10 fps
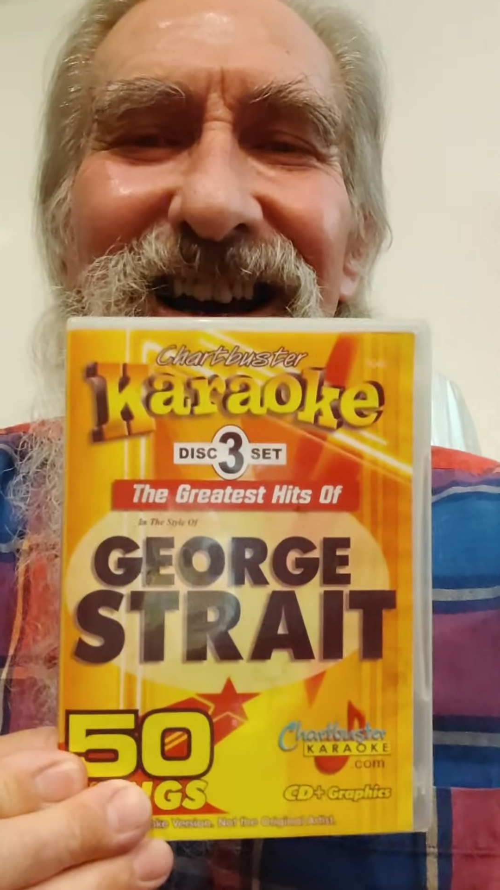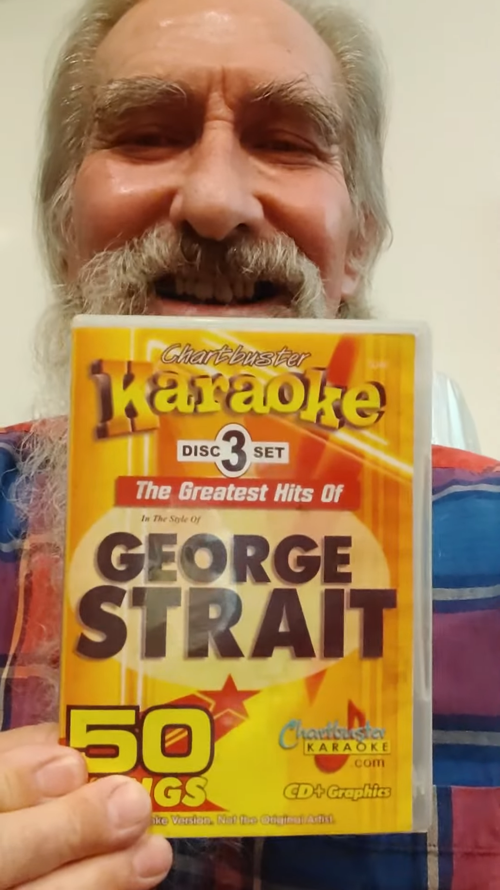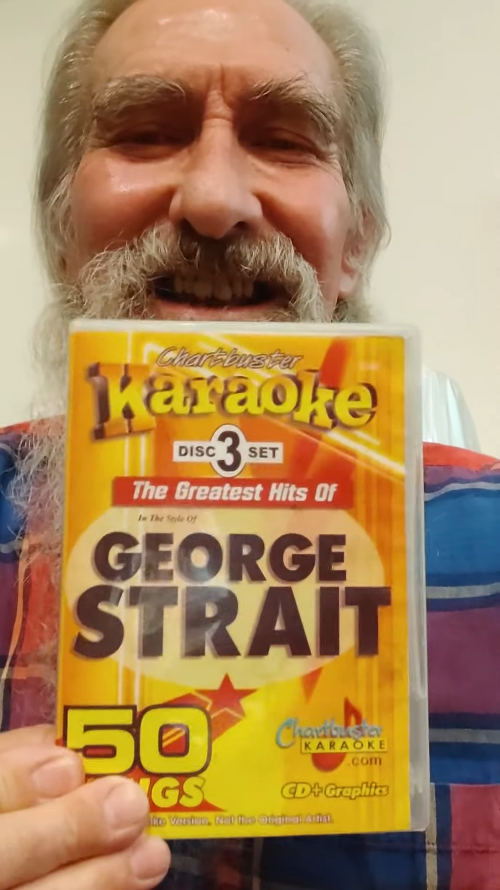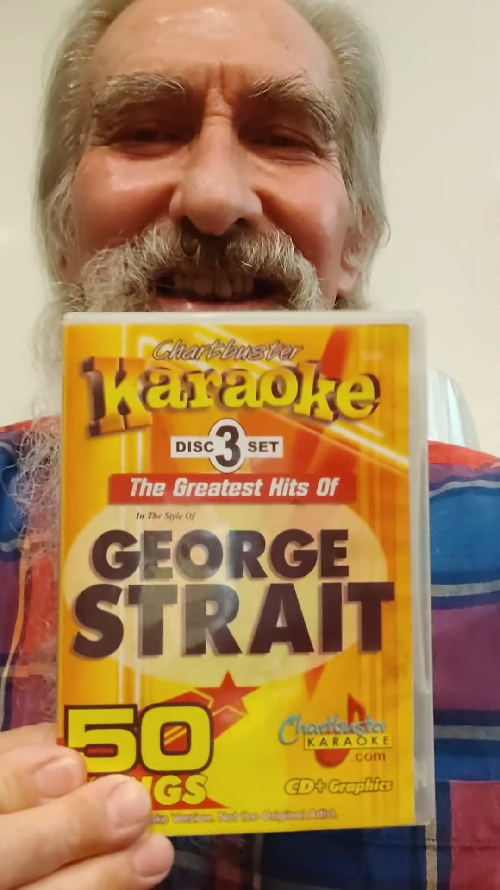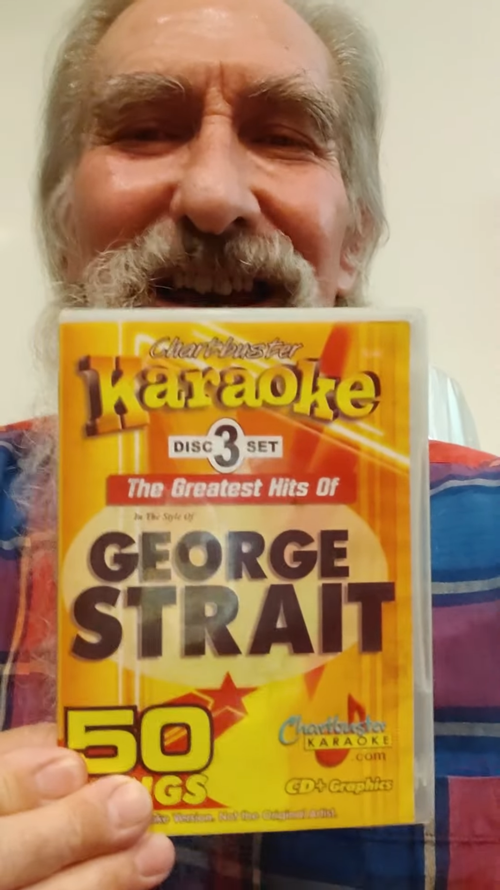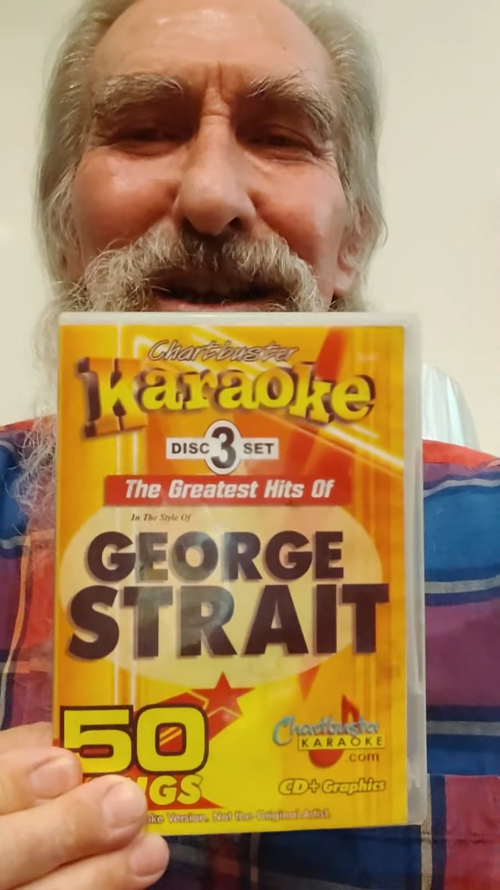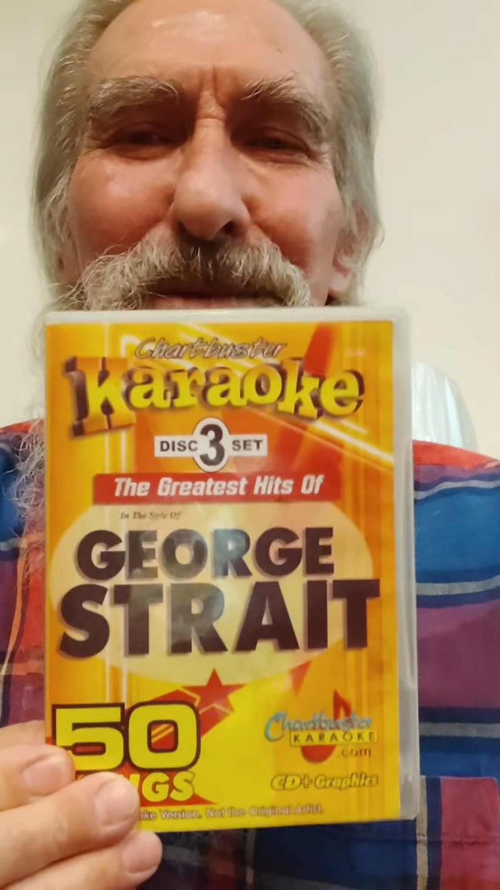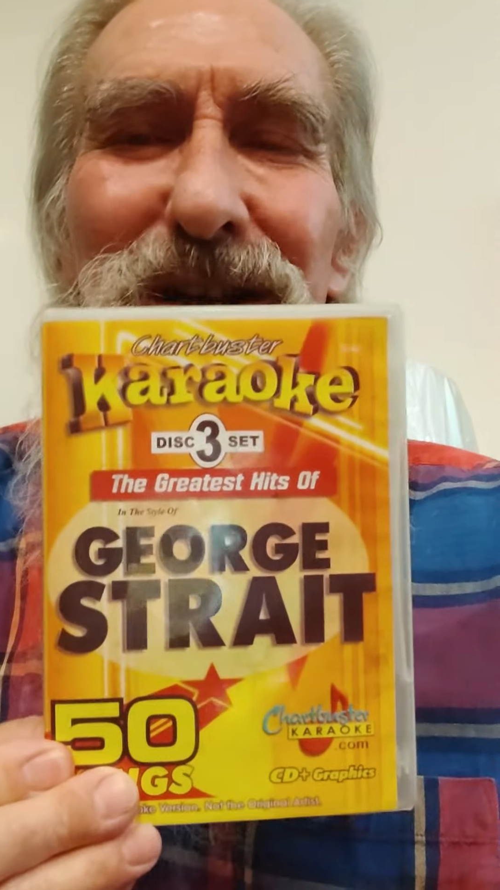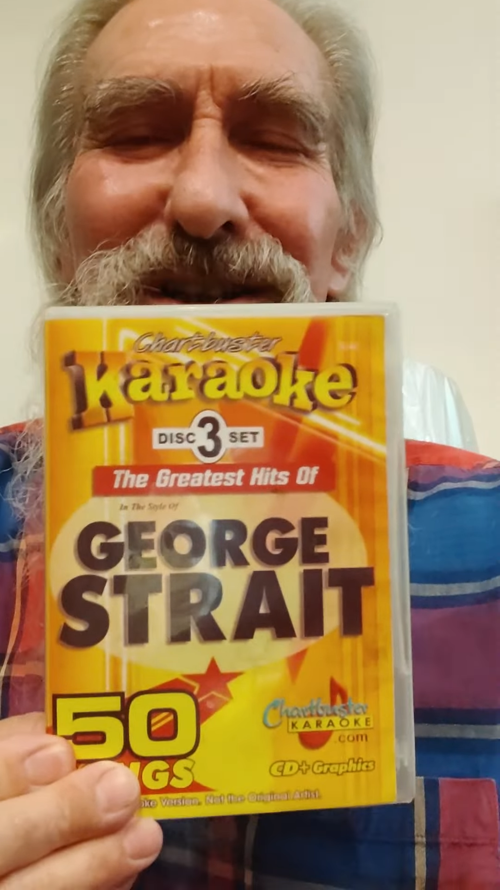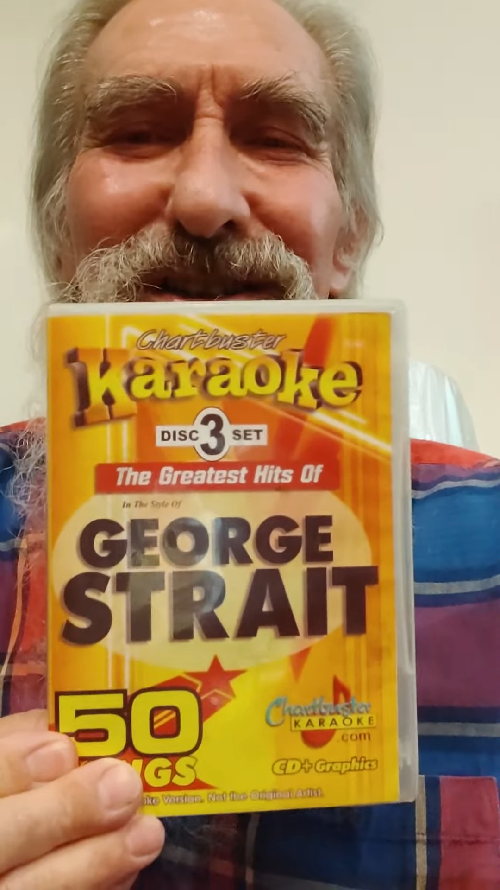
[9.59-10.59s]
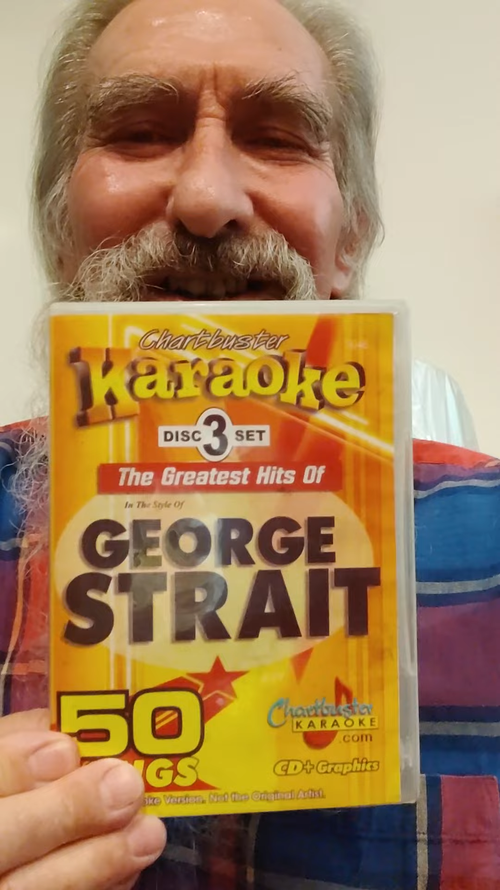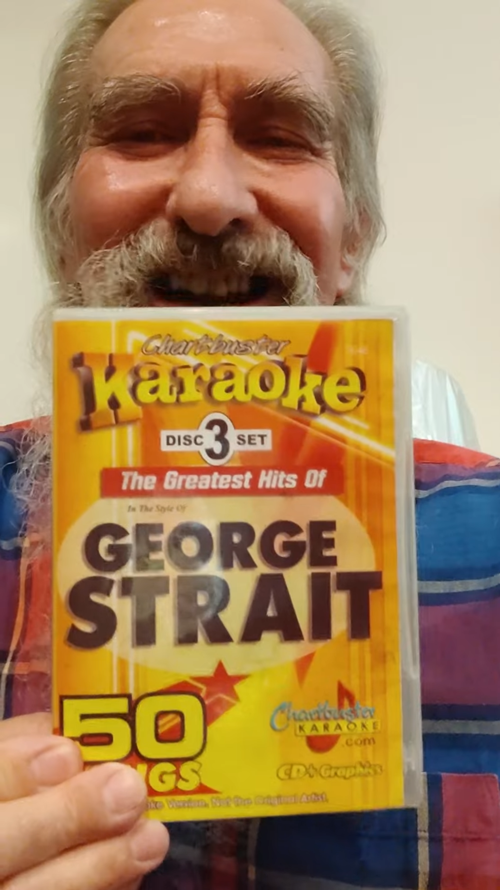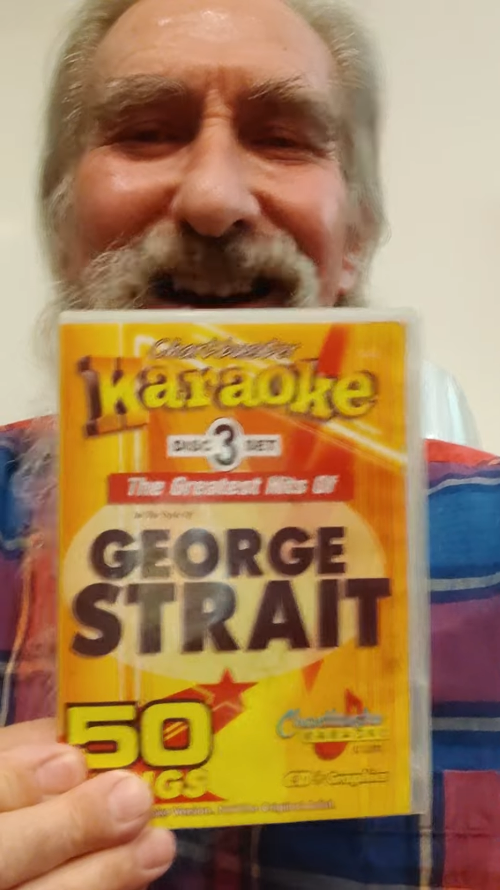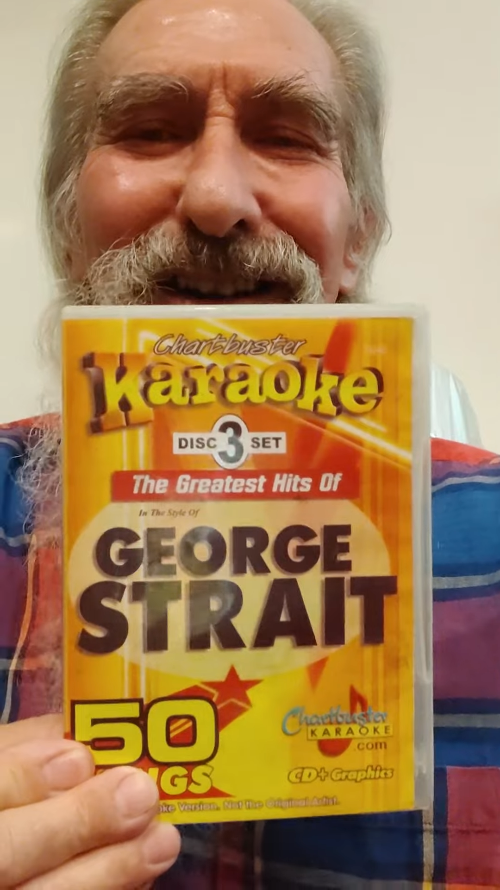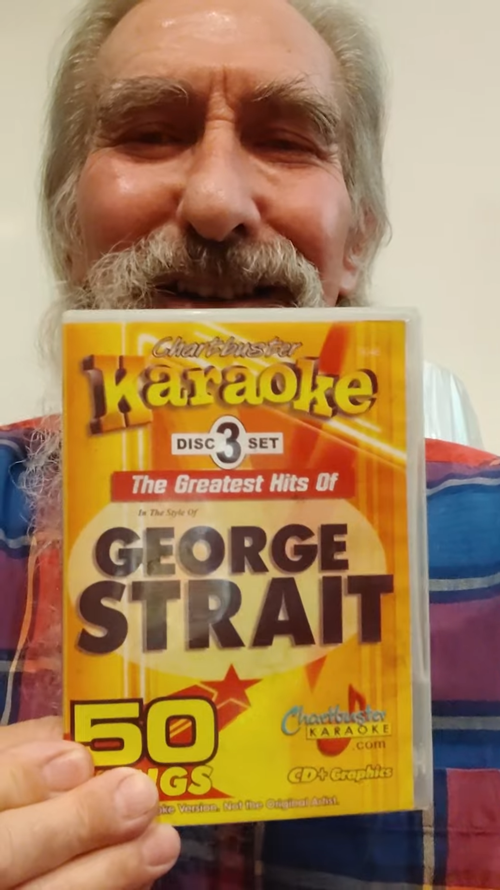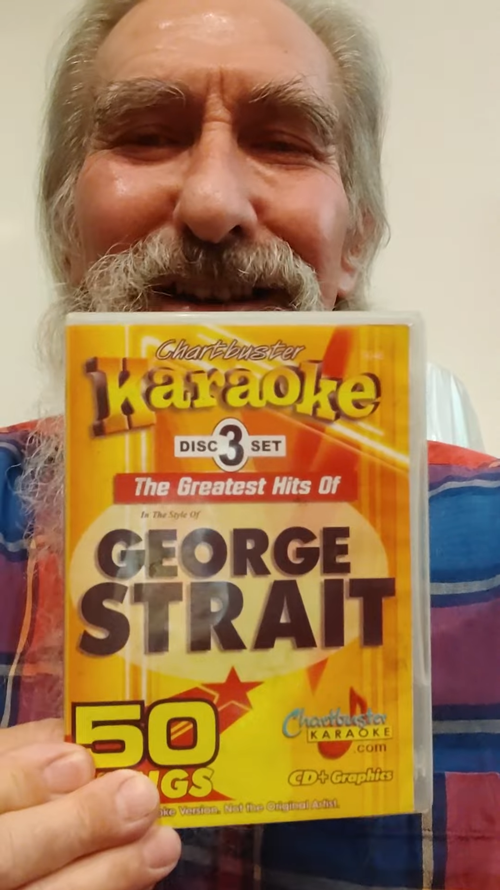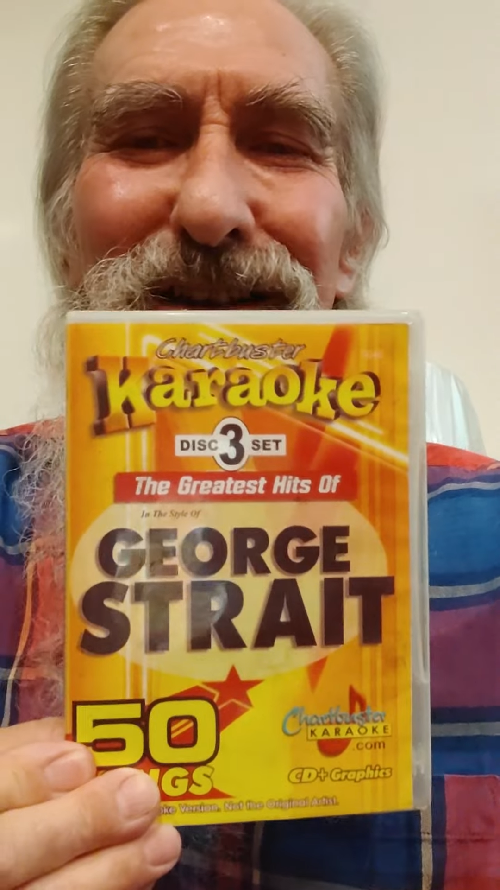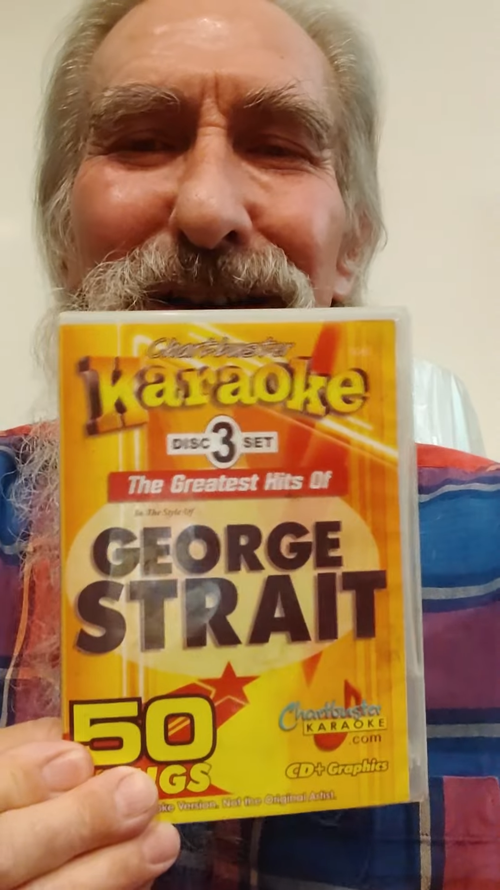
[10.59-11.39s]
I say thank you to my sister Carolyn,